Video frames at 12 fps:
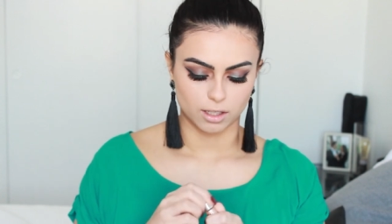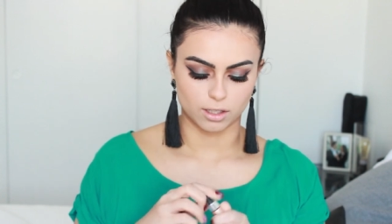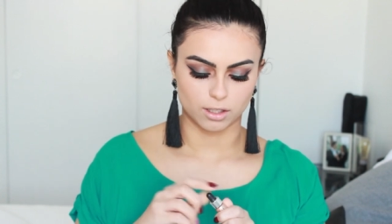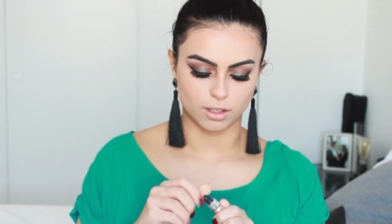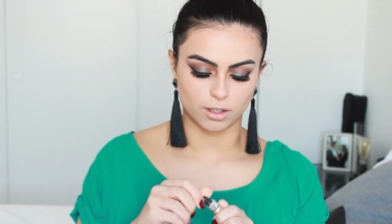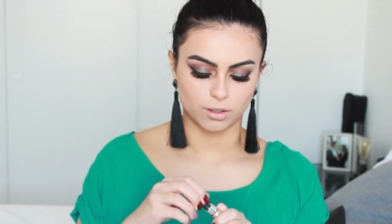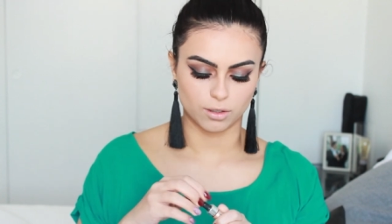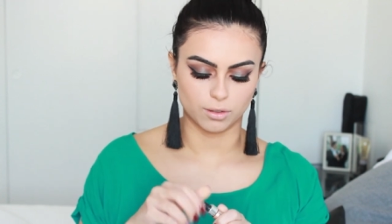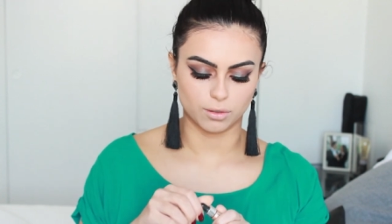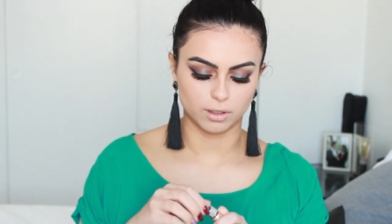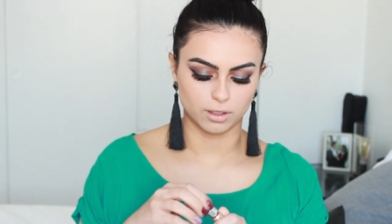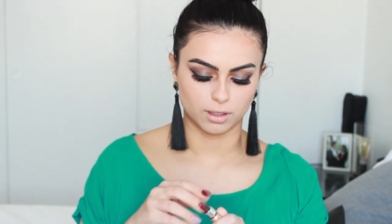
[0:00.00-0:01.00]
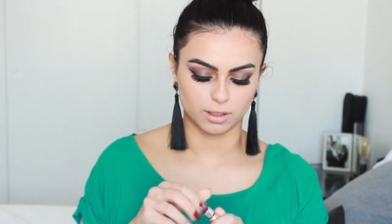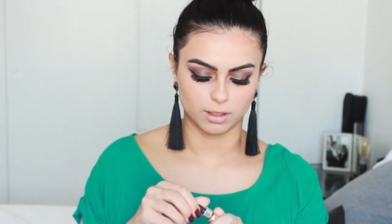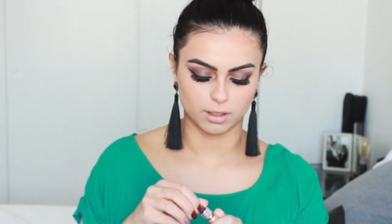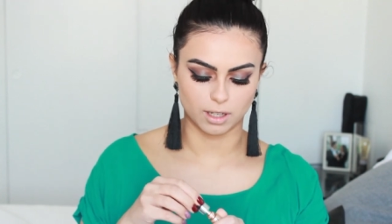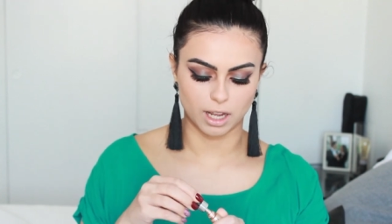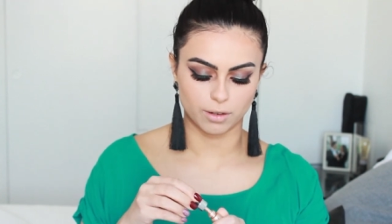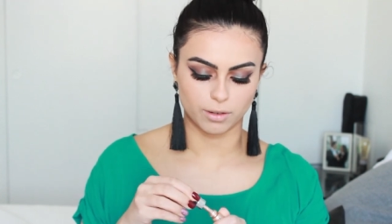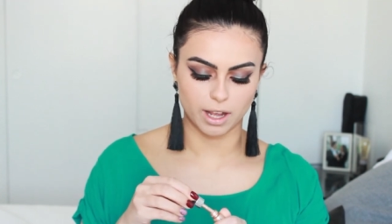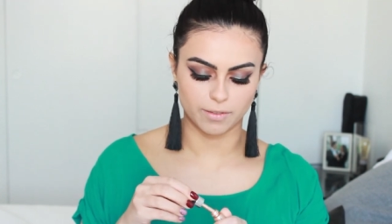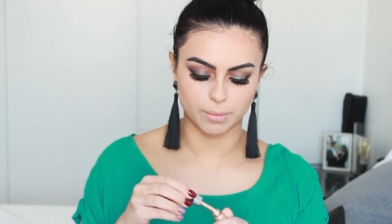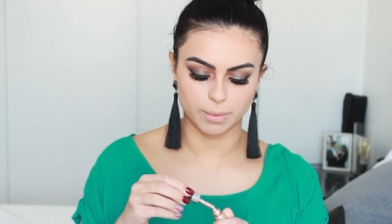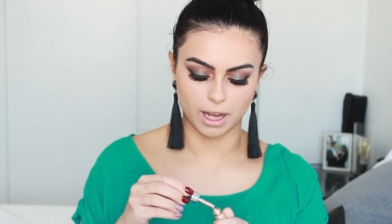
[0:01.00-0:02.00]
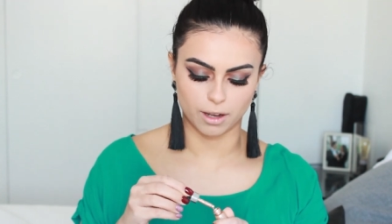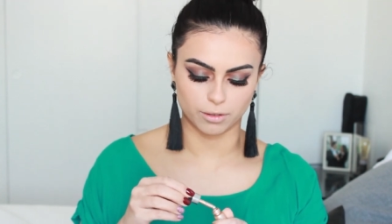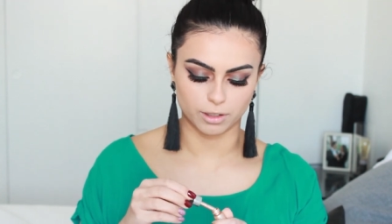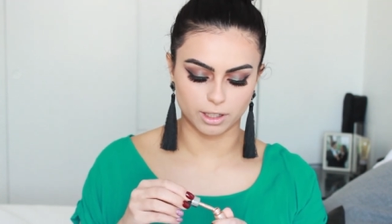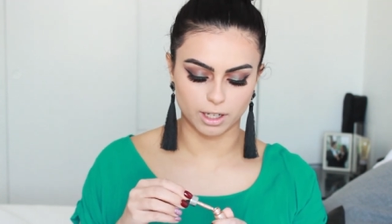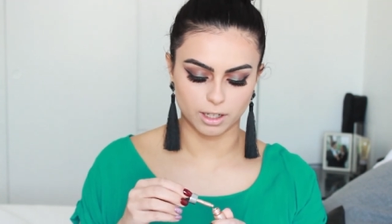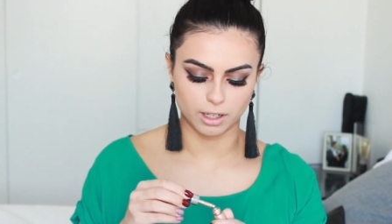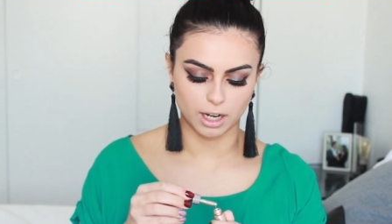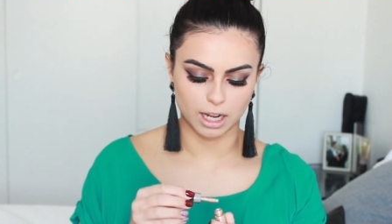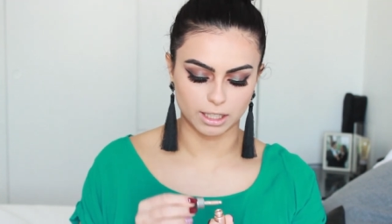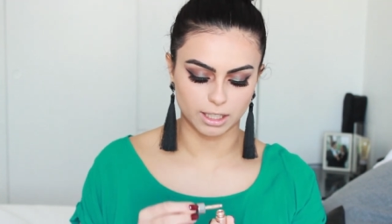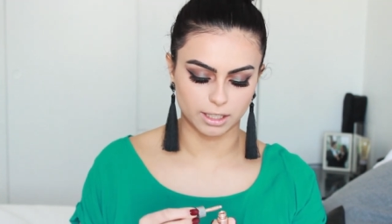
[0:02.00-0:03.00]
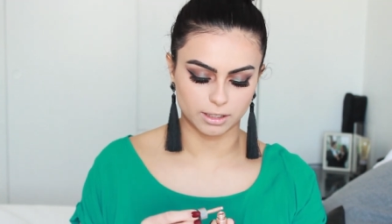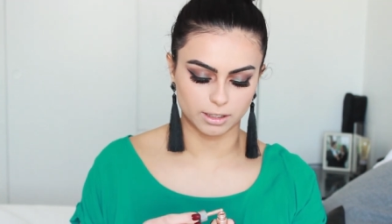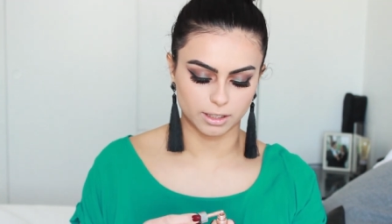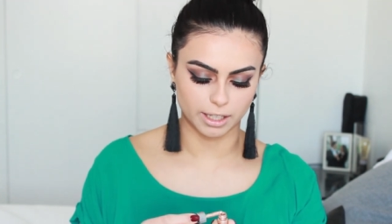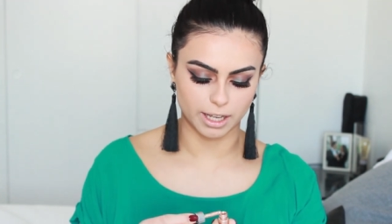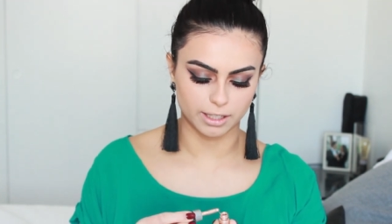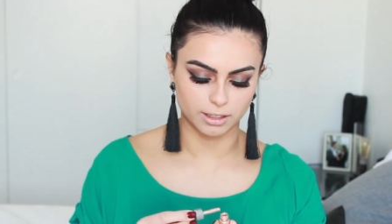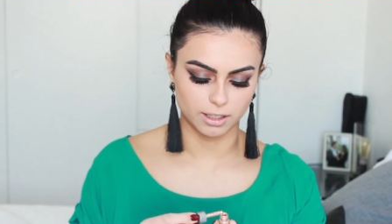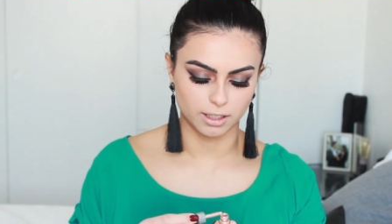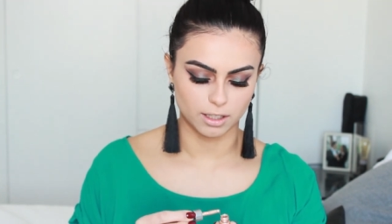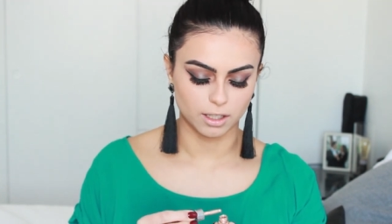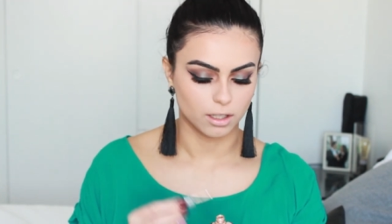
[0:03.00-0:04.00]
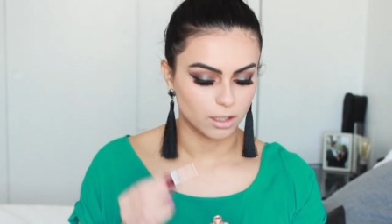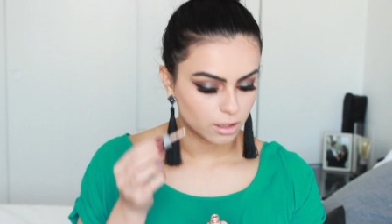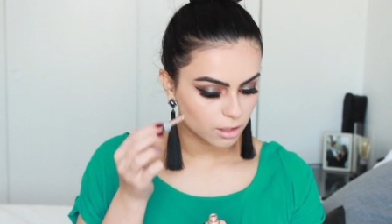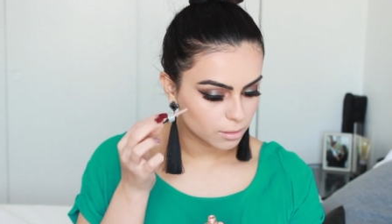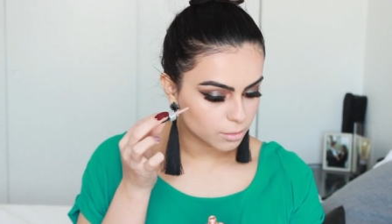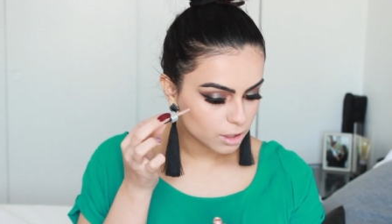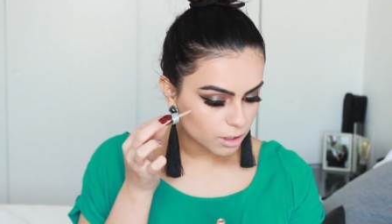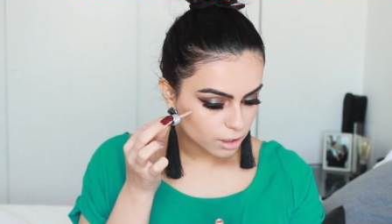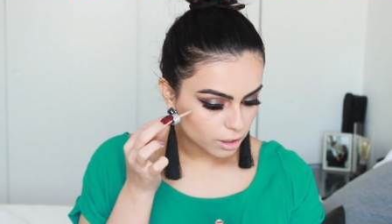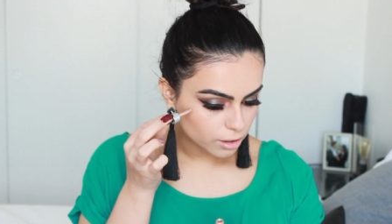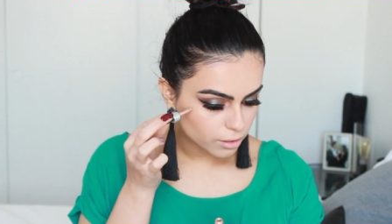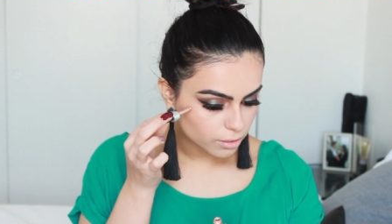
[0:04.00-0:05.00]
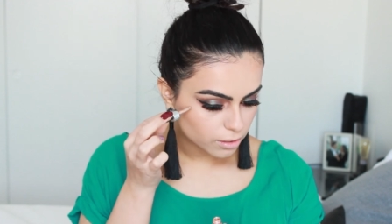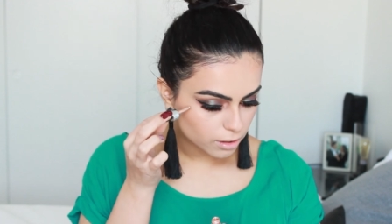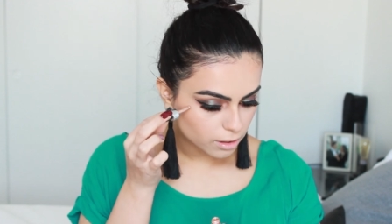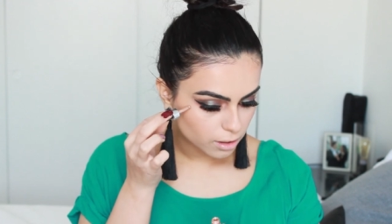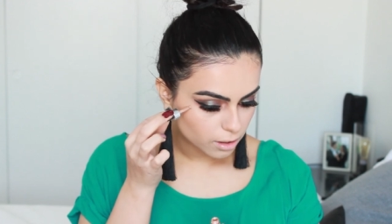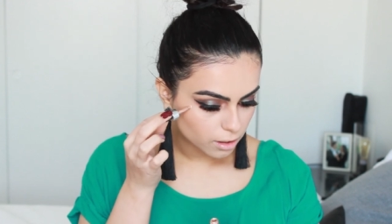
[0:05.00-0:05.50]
So I don't have a powder highlighter again, so I'm just going to use